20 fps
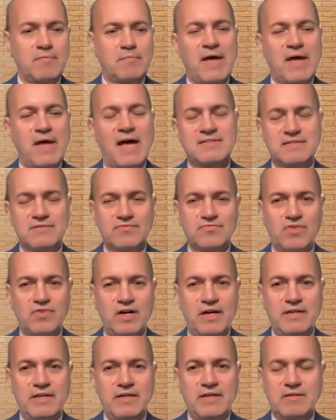passive
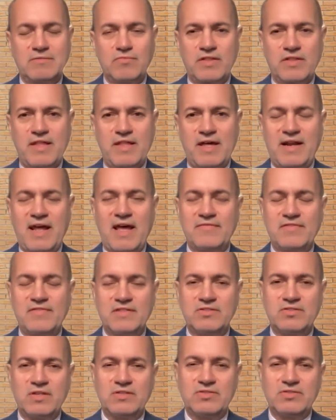way without
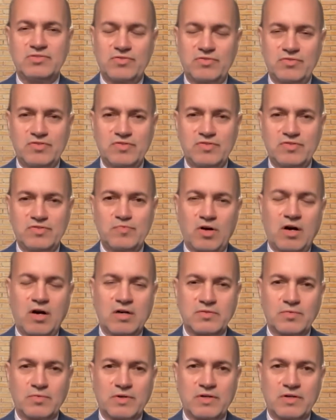having to introduce more
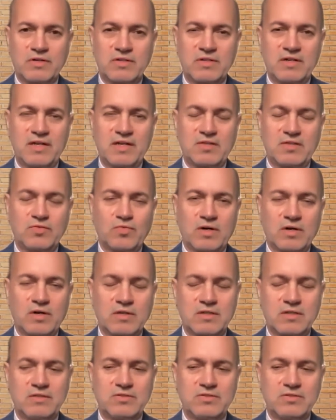hardware in the network,